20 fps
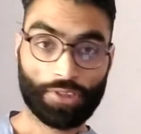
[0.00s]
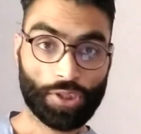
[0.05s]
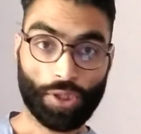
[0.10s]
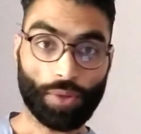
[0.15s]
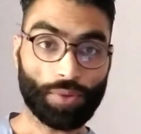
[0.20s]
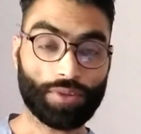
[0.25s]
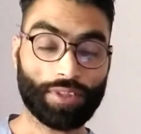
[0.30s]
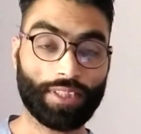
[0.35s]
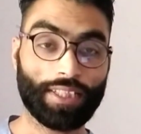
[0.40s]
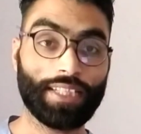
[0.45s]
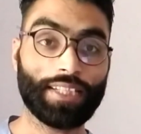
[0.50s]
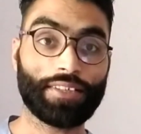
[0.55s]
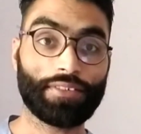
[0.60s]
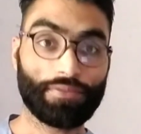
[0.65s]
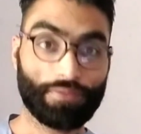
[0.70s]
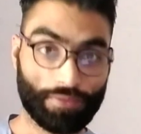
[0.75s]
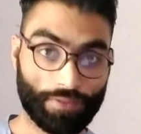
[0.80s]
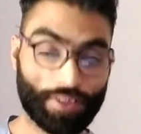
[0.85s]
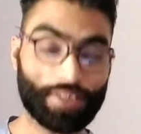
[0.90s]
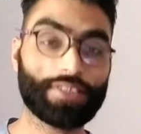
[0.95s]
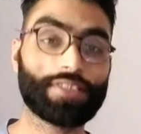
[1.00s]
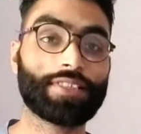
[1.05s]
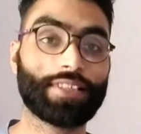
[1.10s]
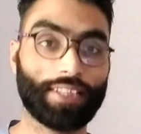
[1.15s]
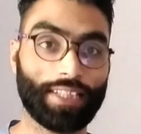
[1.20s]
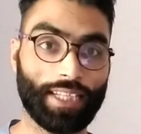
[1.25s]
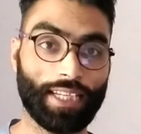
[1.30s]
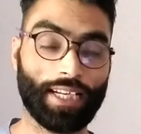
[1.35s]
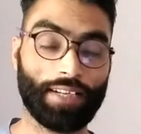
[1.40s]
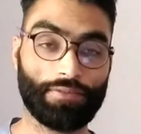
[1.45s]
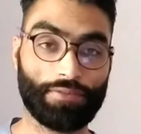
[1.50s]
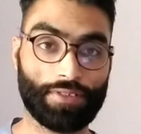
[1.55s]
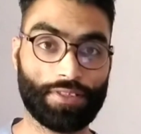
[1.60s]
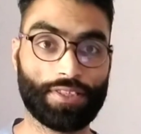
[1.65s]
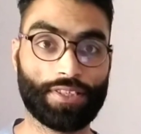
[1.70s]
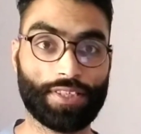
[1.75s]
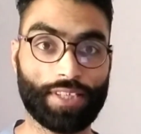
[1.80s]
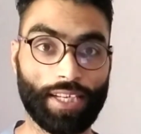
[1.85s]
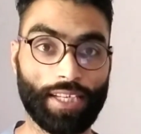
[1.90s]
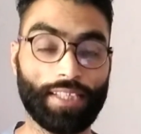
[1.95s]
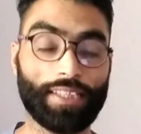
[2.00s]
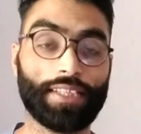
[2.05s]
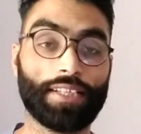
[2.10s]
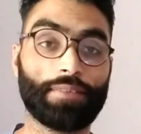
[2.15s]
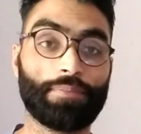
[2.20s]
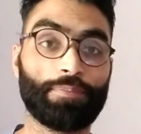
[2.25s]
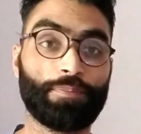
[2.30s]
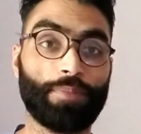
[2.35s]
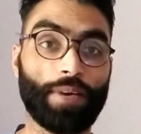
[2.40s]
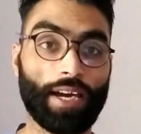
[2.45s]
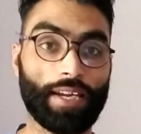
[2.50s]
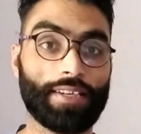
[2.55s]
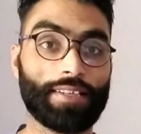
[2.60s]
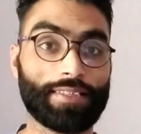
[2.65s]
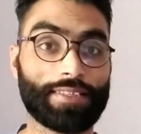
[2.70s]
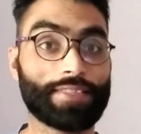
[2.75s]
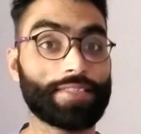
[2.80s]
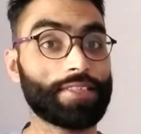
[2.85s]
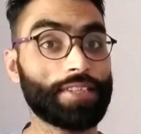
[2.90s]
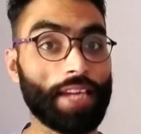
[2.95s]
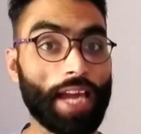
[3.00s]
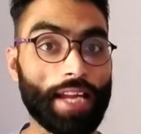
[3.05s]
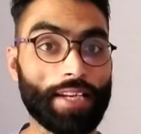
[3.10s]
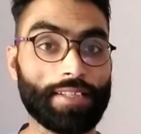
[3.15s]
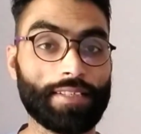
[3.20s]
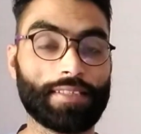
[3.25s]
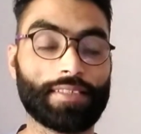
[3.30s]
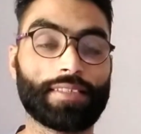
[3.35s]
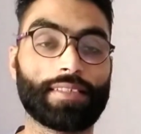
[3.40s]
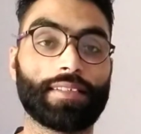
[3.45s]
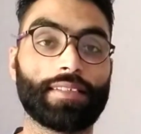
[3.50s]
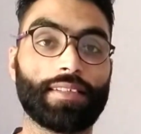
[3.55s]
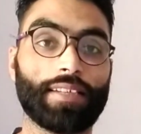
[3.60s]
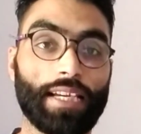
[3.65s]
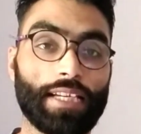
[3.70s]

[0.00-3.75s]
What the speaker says: totally reversely, I would say, their parents' stance,